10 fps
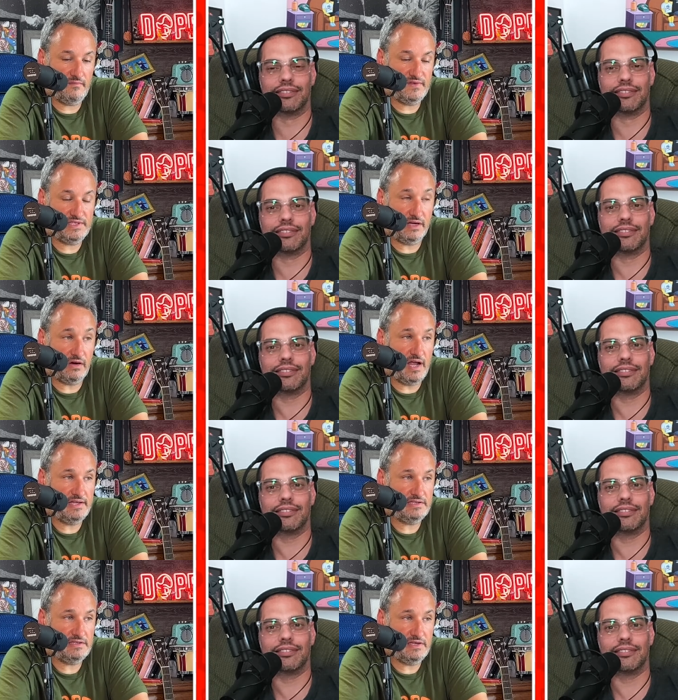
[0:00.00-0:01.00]

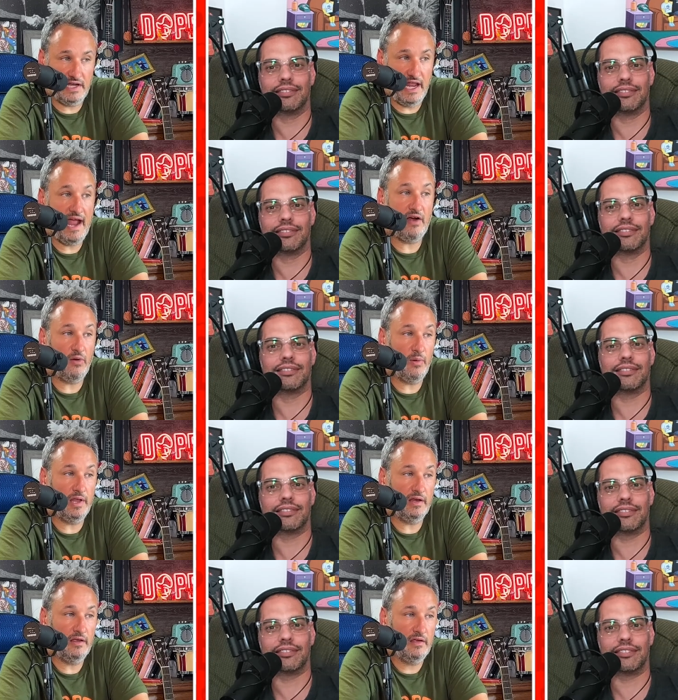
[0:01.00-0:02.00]
Speaker 1: Cigarettes and
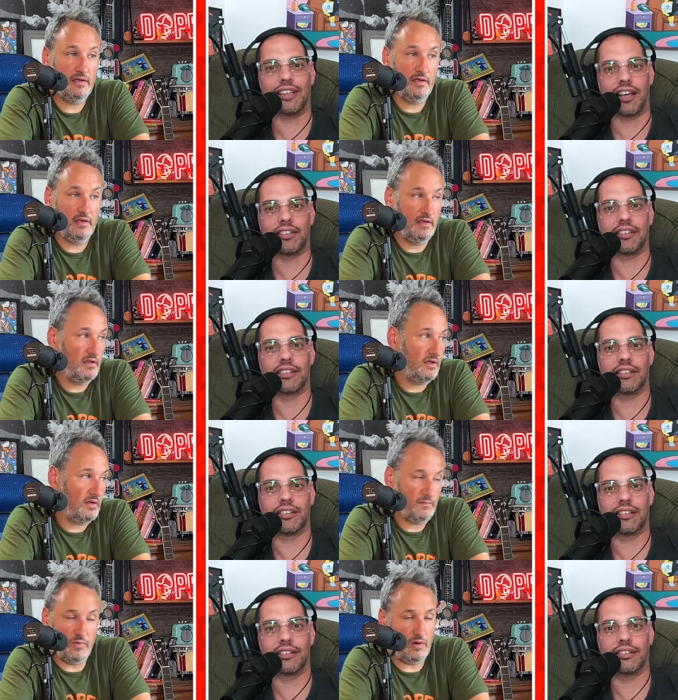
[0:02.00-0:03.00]
heroin Yes.
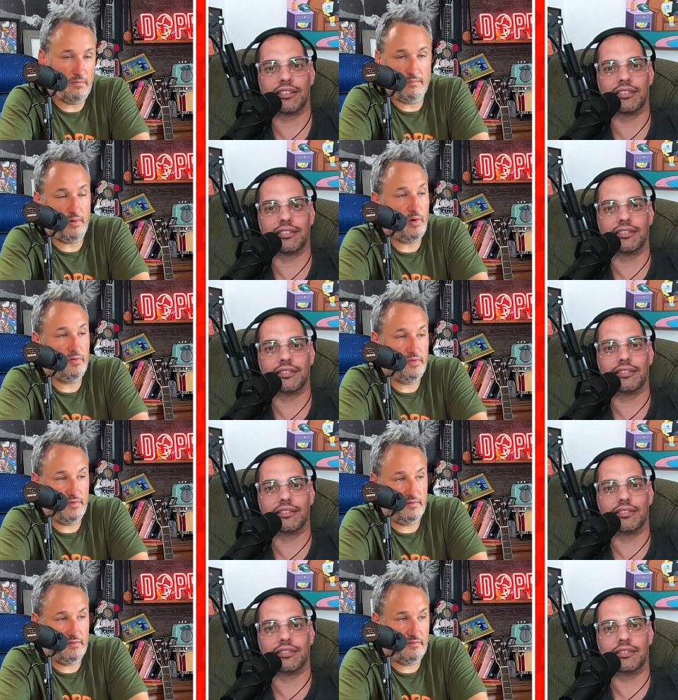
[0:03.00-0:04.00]
Were
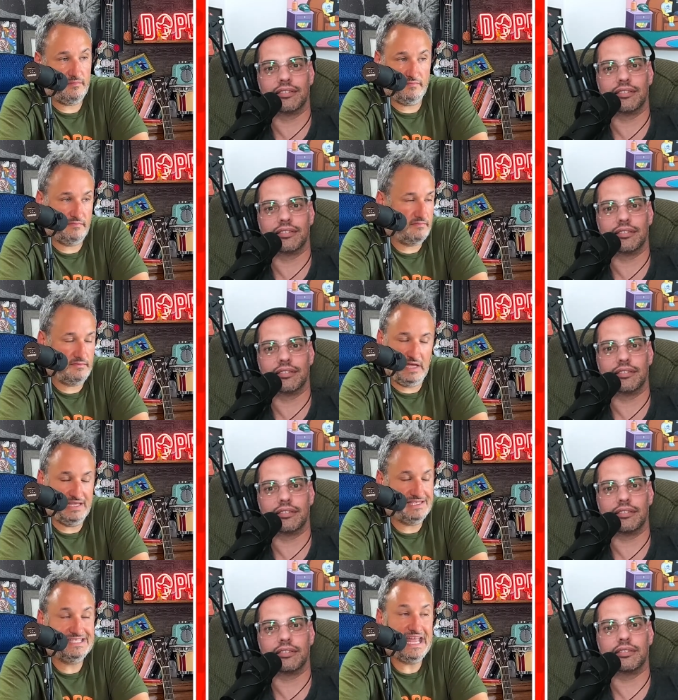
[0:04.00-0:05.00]
both
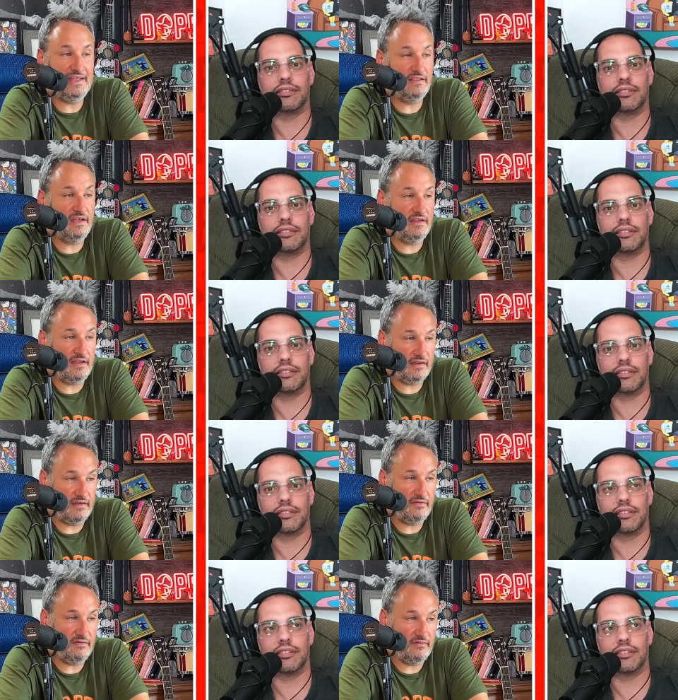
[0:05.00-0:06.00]
insanely
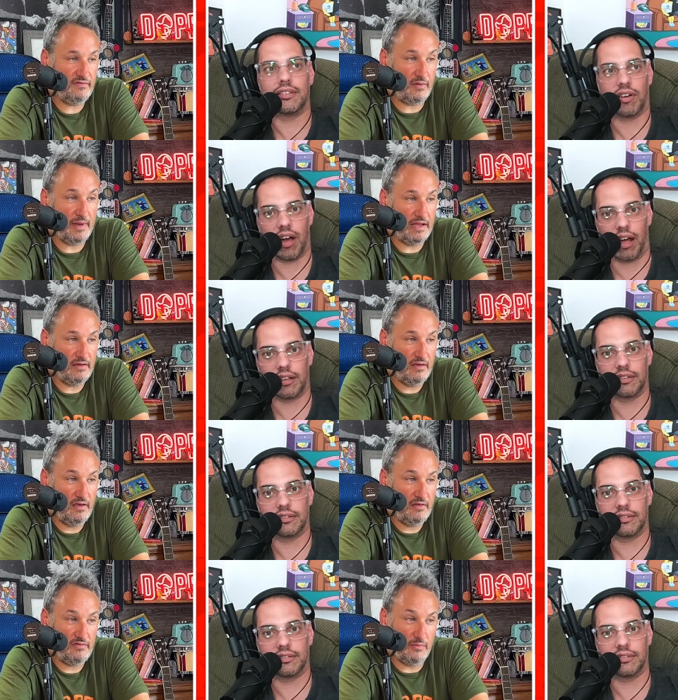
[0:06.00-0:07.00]
addictive for me,
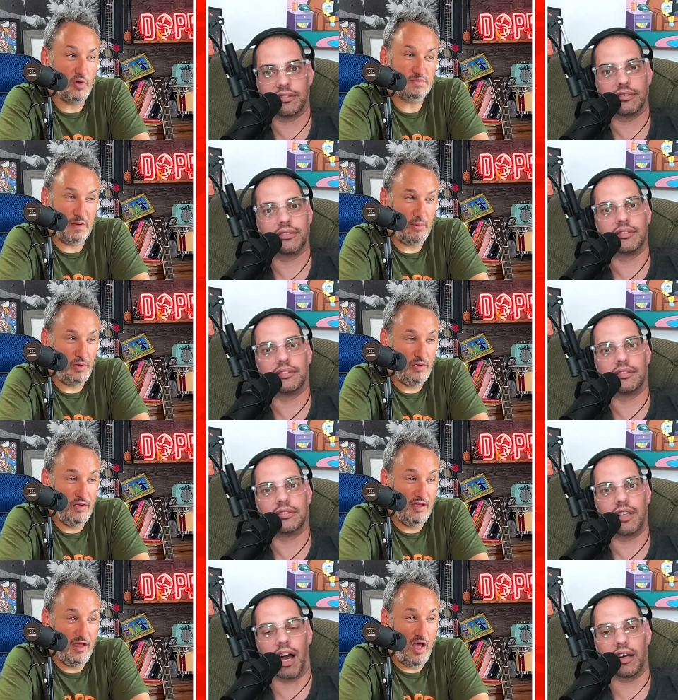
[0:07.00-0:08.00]
for most people.
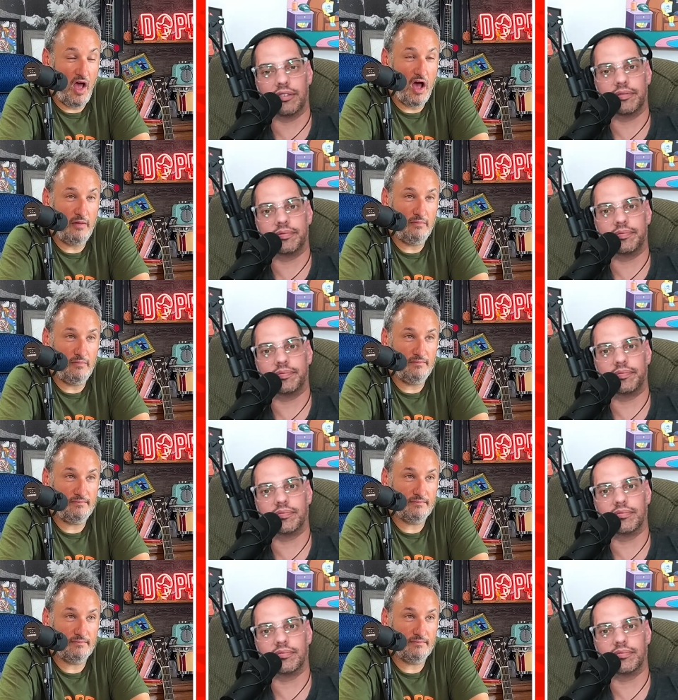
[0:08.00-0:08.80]
Yeah. Um,